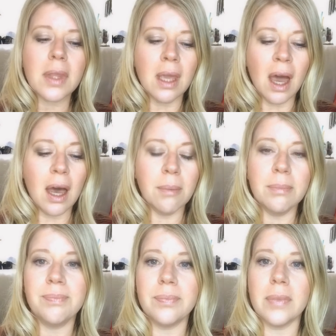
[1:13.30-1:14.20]

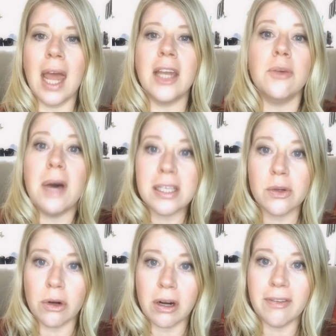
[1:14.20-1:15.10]
um, and you must
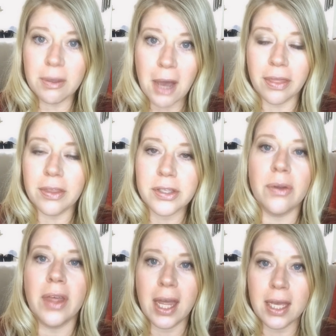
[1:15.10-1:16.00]
order every month.
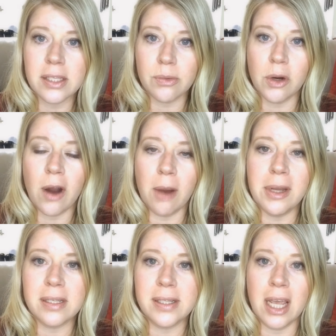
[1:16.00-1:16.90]
So that is a
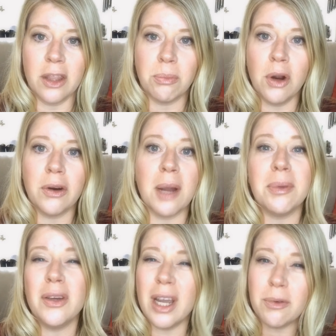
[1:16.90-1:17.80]
requirement to stay on the program,
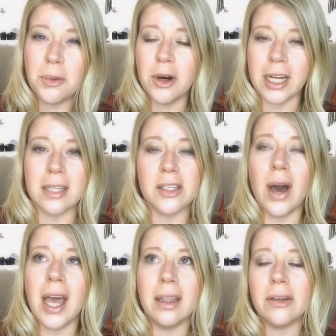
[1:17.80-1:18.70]
but you get rewarded. So
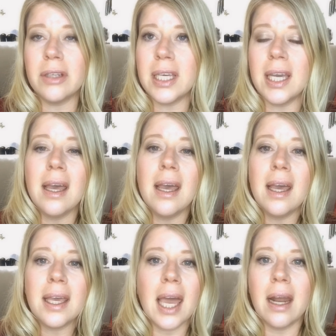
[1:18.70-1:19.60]
I literally
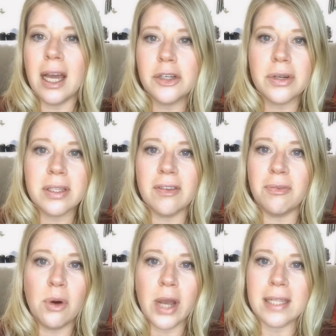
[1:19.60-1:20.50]
get hundreds
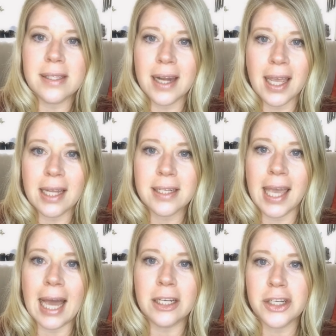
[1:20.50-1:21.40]
of points that I get to
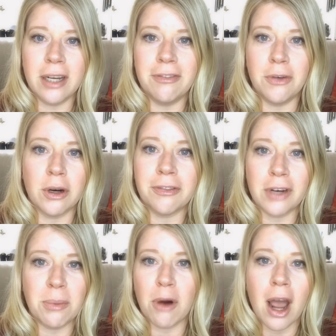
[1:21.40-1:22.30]
cash in for
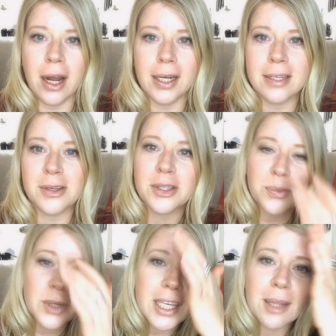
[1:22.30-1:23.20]
free product. So
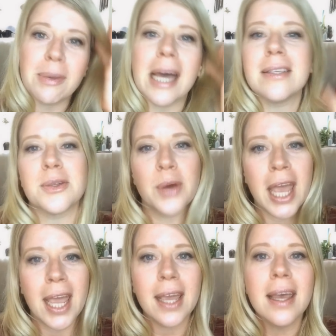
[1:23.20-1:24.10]
it's really the best
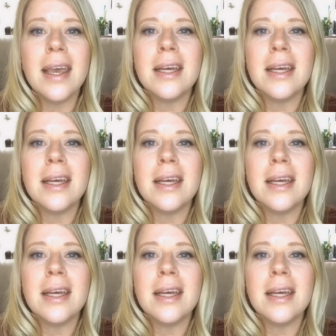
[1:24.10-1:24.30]
way